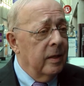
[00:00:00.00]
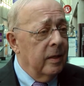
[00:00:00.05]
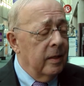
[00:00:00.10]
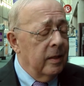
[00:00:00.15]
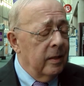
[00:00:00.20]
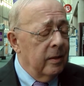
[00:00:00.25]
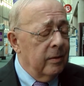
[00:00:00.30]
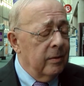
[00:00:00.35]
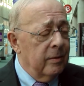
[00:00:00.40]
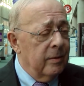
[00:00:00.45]

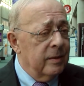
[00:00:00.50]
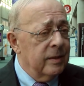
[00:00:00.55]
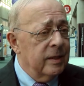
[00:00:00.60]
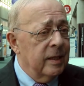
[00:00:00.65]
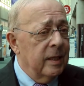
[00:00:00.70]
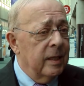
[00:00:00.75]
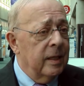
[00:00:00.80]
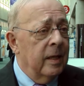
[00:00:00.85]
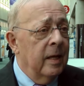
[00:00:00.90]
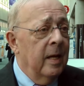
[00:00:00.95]

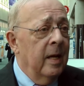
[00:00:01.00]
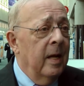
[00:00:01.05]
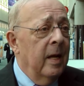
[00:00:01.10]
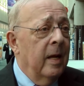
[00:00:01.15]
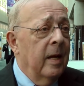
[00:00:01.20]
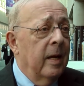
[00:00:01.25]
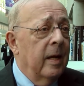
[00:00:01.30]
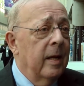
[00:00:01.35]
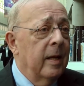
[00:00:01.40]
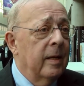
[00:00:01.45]
interested,
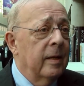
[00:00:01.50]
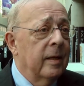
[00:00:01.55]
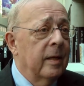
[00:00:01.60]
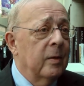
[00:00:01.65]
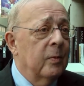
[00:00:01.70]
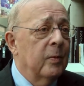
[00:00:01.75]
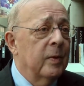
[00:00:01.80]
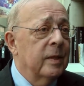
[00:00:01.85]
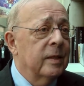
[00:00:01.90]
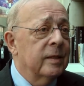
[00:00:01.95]
and
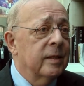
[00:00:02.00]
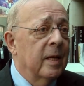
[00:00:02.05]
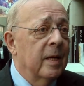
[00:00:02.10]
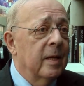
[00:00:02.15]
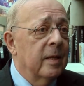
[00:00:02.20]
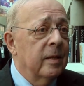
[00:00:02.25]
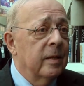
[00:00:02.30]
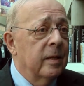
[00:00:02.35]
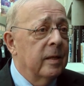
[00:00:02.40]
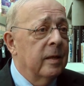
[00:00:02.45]
then we
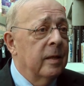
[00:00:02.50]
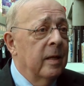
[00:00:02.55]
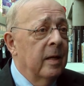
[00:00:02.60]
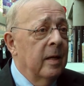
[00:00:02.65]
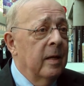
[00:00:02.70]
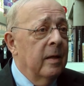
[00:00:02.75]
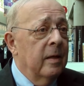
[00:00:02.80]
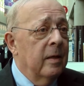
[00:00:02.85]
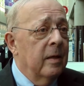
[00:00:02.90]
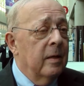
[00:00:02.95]
started
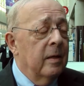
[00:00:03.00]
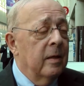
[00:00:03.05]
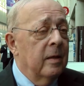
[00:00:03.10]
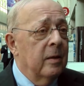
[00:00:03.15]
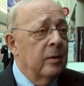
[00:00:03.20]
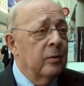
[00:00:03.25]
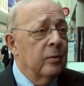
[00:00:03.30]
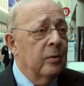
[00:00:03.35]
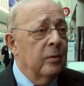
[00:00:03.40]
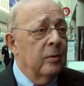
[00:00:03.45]

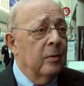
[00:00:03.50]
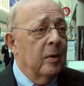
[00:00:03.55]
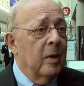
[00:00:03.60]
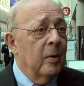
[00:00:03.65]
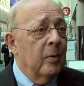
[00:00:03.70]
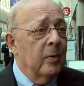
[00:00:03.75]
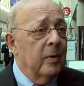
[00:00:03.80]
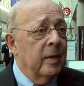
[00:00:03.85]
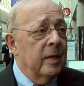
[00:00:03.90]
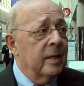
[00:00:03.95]
to do
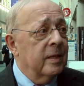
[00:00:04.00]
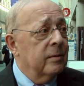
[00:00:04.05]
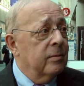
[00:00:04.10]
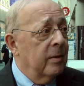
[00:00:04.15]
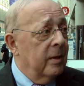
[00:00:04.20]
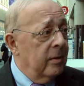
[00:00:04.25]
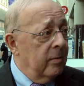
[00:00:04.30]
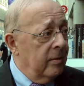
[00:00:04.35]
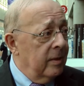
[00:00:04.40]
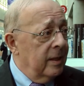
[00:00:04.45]
our
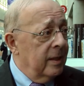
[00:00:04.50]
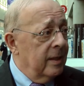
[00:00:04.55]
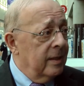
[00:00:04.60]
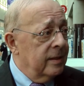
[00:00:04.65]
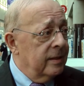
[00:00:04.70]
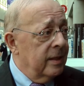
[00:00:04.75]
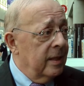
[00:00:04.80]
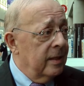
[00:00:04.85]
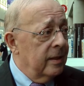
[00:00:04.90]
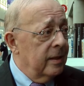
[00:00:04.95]
experimental
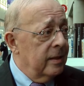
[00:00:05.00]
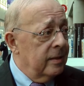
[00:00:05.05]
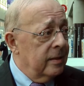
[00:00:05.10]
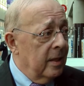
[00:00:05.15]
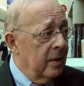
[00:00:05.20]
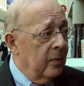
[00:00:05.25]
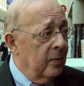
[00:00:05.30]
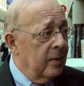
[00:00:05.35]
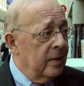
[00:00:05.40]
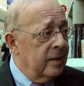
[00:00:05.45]
studies
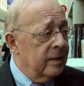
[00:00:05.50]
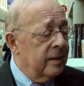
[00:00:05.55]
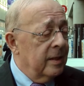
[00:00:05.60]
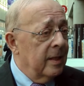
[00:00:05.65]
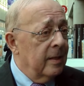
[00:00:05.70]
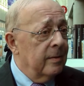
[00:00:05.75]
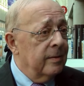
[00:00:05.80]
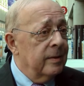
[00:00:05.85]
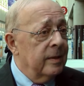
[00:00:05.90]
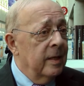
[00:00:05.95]

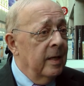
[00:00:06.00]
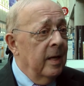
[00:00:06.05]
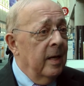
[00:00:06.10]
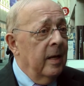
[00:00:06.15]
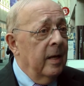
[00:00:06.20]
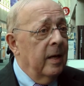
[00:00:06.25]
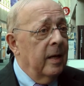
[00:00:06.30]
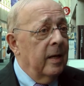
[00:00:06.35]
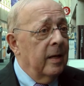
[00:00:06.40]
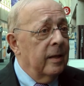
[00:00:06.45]
ourselves,
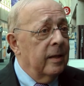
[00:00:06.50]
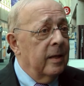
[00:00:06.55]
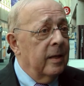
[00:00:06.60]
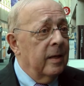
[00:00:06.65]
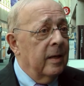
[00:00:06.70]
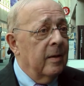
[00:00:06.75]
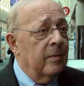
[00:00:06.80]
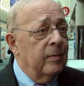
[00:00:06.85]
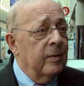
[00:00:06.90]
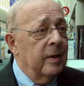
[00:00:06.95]
and
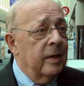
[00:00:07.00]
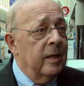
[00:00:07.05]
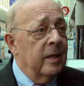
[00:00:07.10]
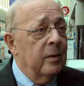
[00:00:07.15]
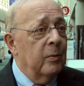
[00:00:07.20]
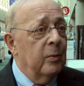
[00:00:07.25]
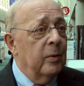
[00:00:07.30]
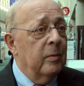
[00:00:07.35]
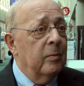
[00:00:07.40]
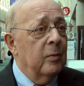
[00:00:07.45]
then after
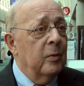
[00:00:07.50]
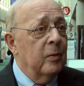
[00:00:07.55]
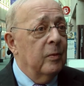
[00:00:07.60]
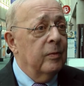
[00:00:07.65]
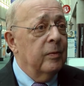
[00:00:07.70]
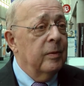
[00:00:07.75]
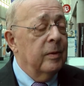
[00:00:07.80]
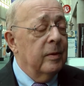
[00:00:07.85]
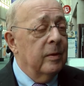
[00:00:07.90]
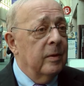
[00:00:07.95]
that we
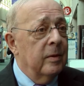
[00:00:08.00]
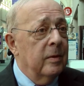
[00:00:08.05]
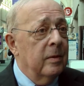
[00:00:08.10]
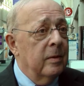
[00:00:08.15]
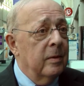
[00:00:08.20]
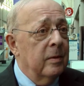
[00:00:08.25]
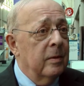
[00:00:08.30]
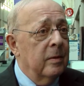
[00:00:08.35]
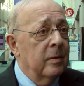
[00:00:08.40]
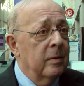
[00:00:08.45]
moved
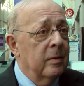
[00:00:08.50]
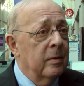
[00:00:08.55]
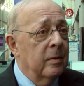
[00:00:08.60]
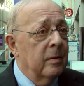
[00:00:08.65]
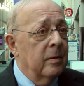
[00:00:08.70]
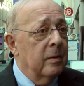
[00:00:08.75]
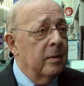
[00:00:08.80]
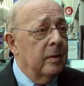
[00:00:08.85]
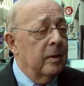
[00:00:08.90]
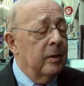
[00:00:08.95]

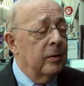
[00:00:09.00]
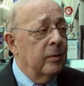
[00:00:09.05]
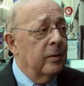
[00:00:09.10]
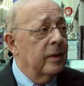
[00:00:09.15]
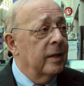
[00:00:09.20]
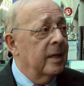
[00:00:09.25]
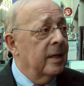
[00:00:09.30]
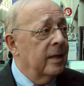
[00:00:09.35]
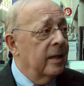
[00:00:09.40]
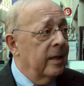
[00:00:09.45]
into
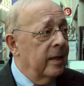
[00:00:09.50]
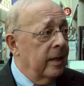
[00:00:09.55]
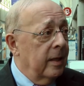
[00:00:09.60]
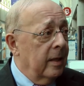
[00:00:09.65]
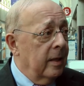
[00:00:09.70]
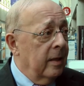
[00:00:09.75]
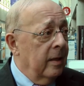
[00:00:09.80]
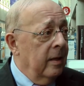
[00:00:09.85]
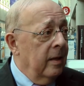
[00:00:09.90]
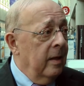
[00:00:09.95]
the
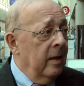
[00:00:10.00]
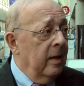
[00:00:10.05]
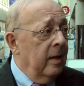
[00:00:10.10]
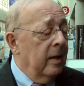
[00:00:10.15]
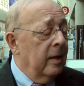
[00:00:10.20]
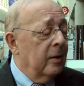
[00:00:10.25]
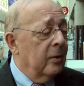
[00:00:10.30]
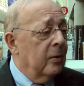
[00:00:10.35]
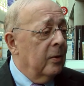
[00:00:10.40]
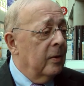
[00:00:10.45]
clinic
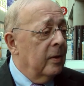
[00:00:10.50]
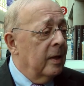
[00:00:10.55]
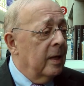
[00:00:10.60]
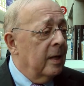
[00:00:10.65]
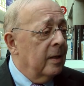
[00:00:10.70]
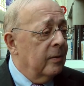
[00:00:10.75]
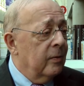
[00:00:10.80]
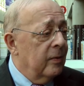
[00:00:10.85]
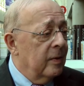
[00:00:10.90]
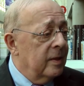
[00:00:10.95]
and
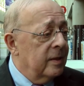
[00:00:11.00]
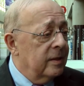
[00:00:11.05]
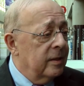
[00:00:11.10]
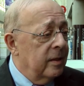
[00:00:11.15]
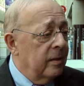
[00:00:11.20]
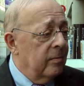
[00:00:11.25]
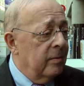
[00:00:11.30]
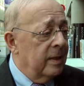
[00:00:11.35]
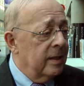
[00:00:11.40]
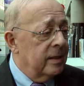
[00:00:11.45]
conduct first
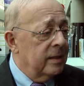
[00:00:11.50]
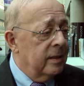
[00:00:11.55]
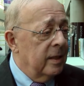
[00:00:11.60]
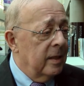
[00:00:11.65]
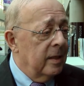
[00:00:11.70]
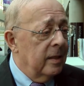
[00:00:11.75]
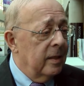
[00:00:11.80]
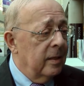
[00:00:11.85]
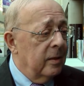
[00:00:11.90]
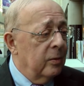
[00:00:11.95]
in men
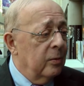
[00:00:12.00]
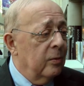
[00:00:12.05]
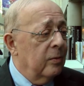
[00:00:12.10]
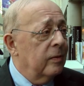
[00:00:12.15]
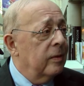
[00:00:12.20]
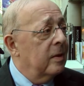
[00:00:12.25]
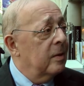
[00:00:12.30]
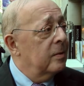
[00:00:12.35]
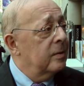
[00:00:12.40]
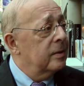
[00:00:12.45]
study in
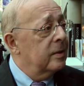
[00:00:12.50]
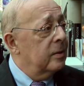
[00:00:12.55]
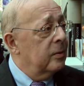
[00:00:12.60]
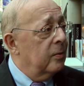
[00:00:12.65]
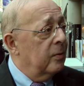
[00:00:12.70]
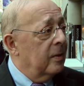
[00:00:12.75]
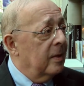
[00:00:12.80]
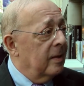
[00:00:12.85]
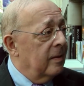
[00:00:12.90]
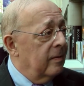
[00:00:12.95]

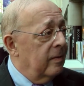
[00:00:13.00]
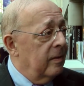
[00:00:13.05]
2012.